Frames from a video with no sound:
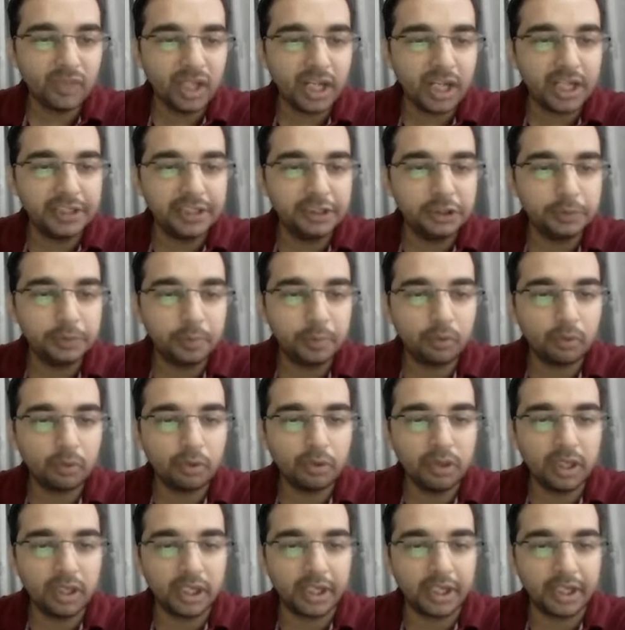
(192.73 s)
and this
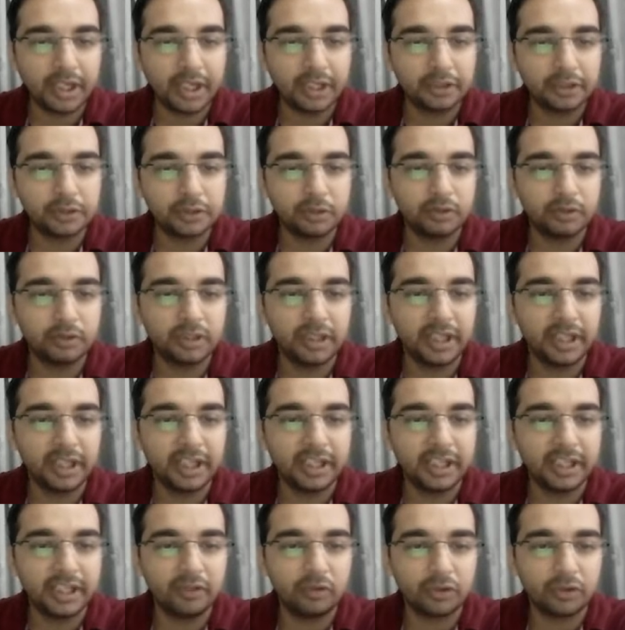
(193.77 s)
proton attacks on the
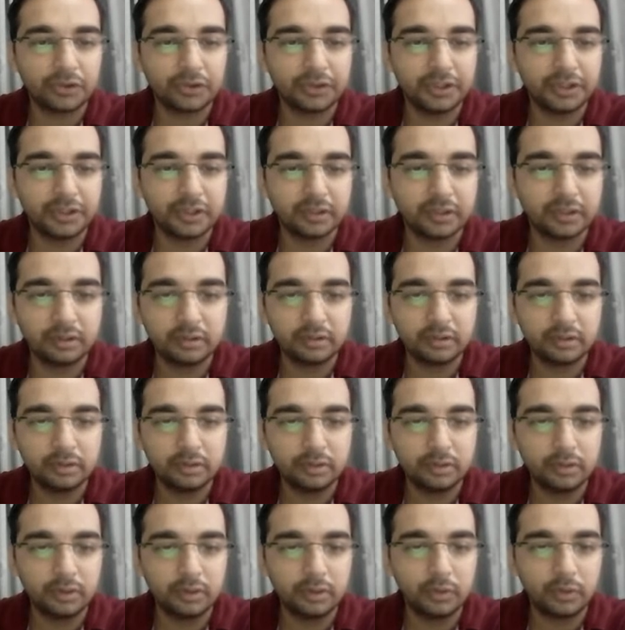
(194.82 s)
negative oxygen.
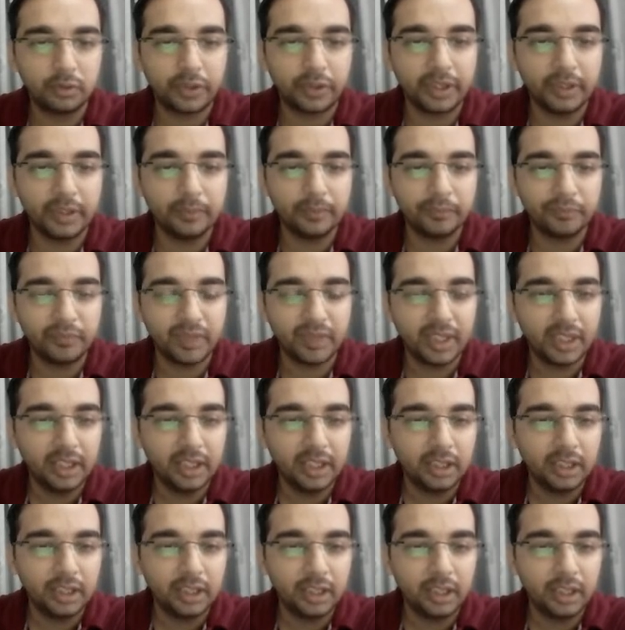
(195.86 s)
Okay,
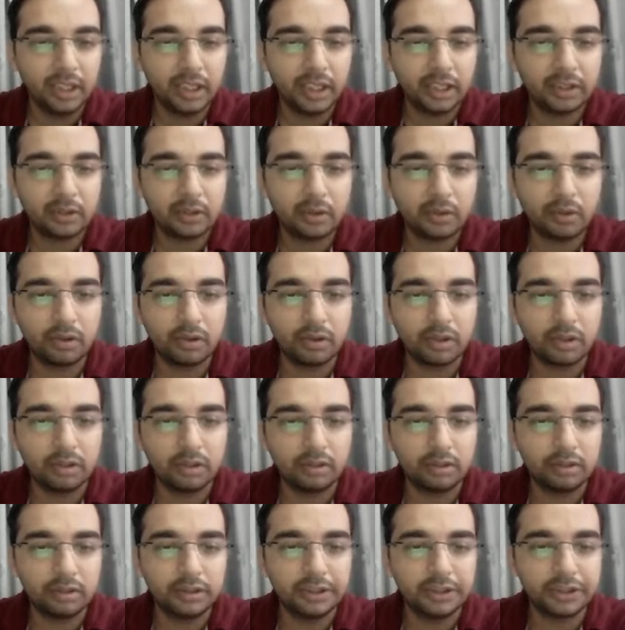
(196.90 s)
electron,
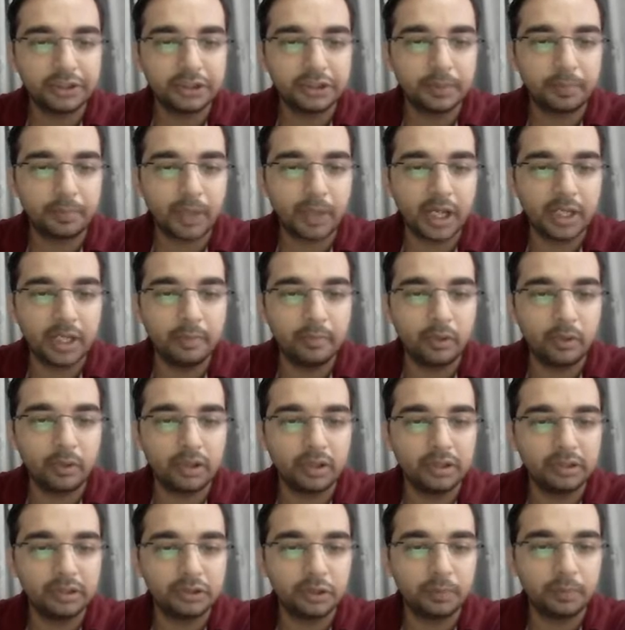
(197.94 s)
this is the pi
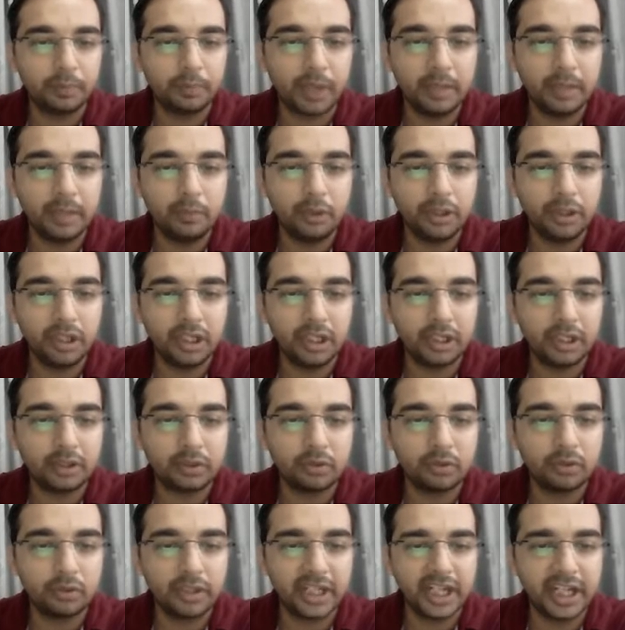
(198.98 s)
bond, so pi bond
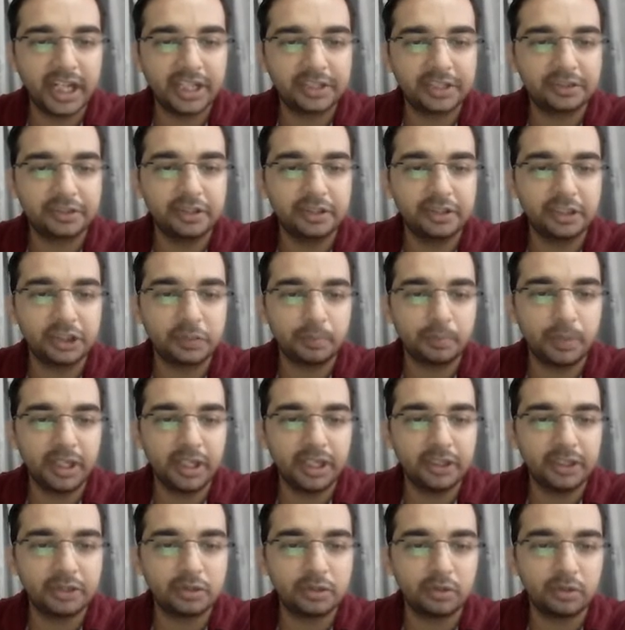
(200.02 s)
electron gets
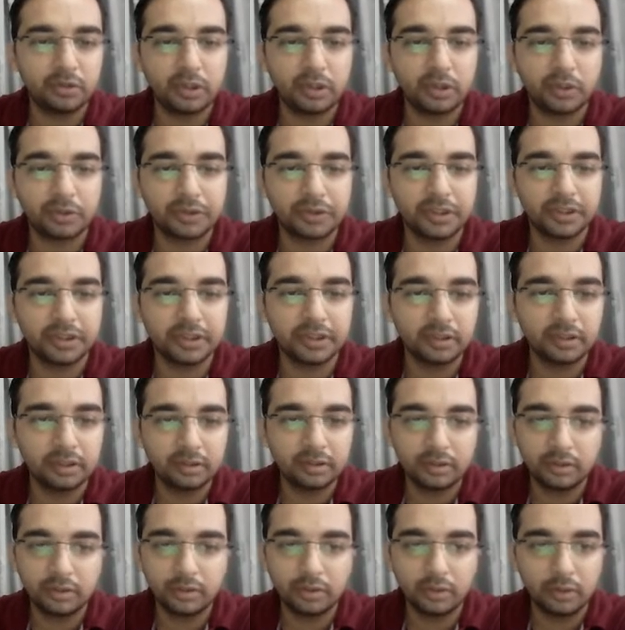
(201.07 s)
displaced on the oxygen.
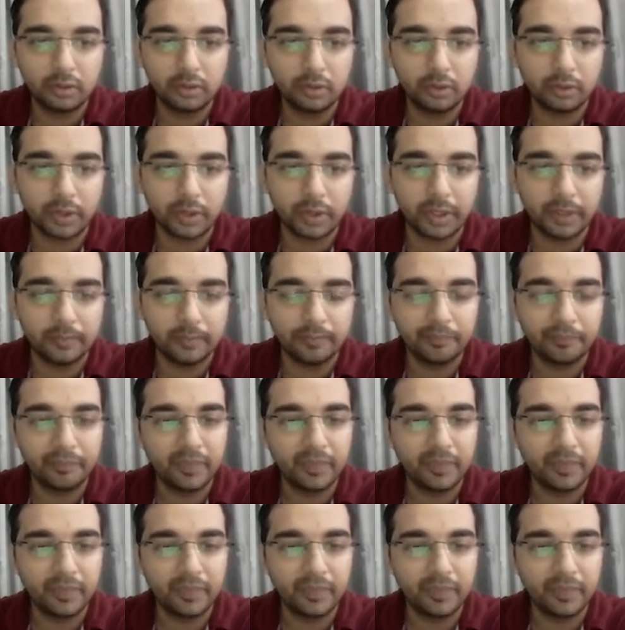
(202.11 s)
Okay,